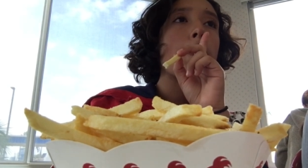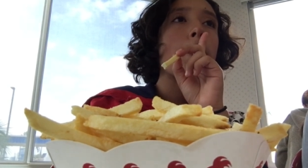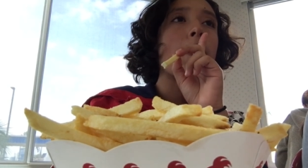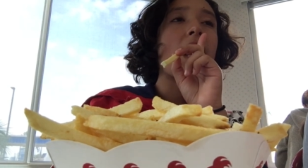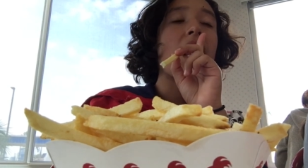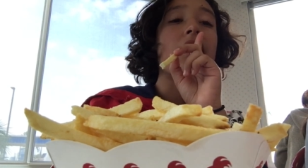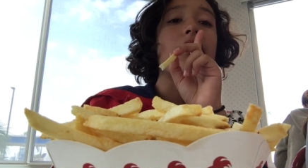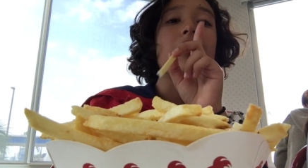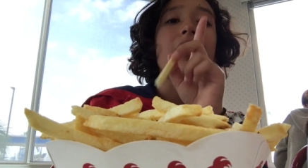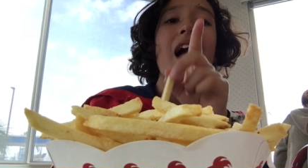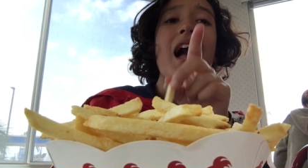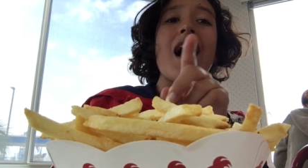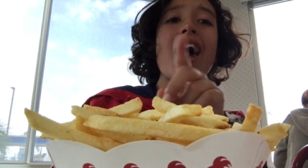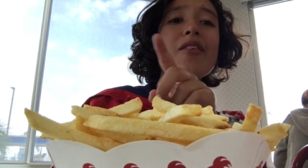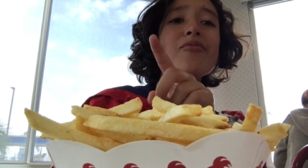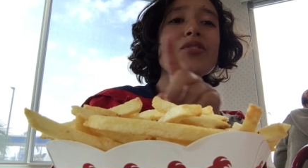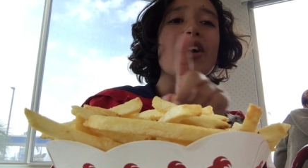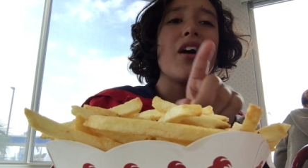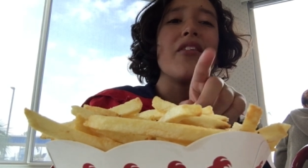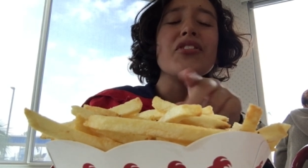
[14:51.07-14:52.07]
I
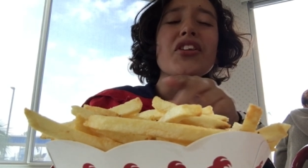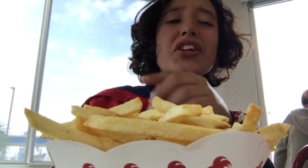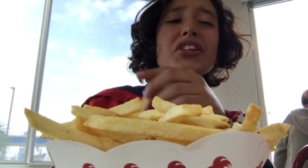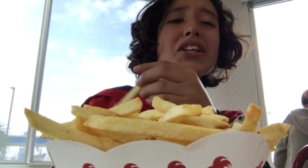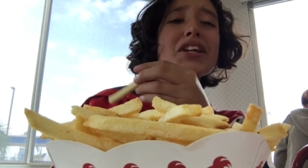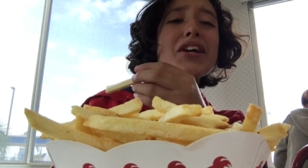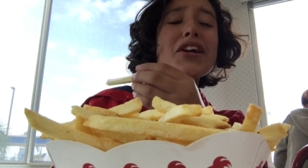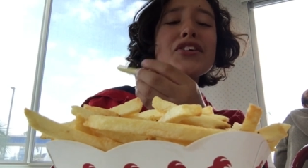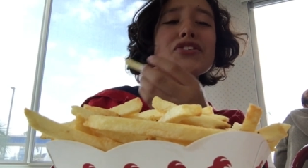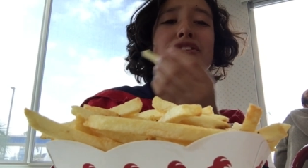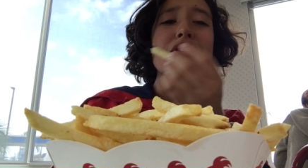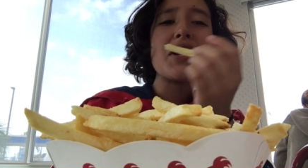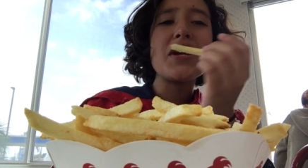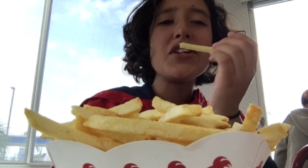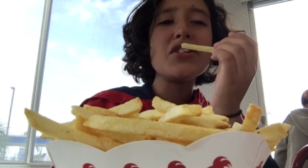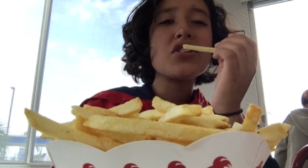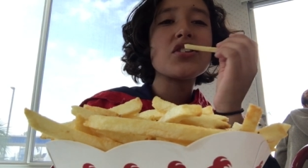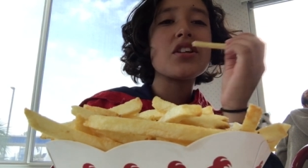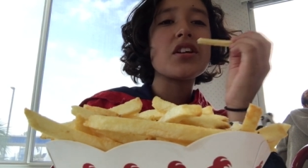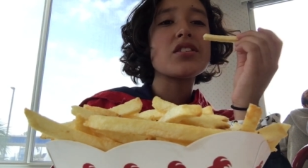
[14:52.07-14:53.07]
have not, nothing has
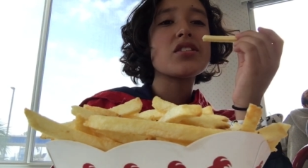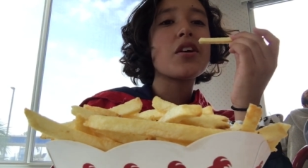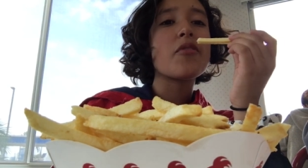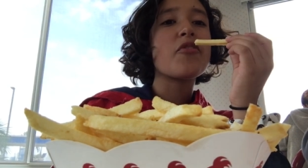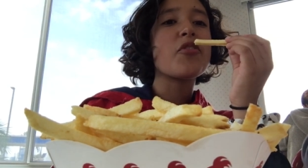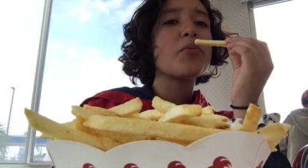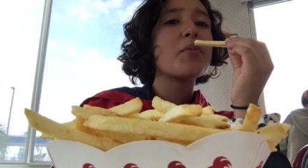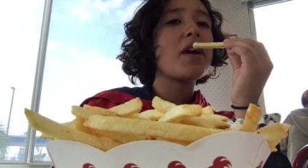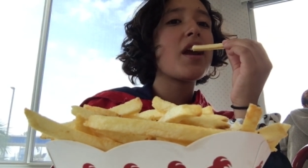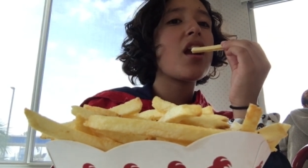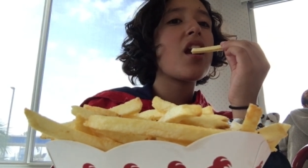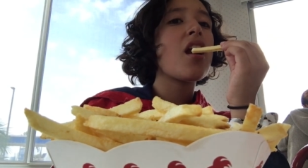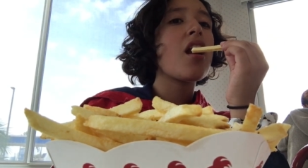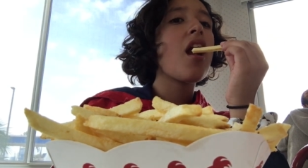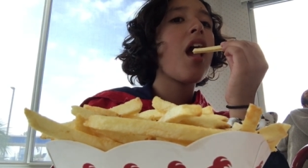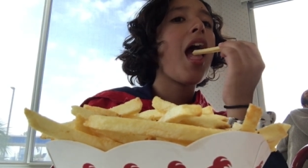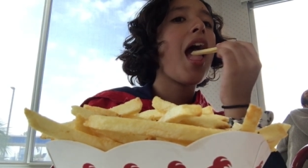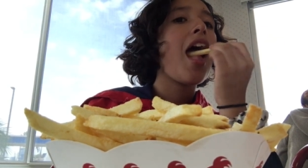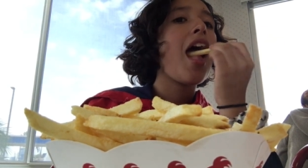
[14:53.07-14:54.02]
changed except for my hair.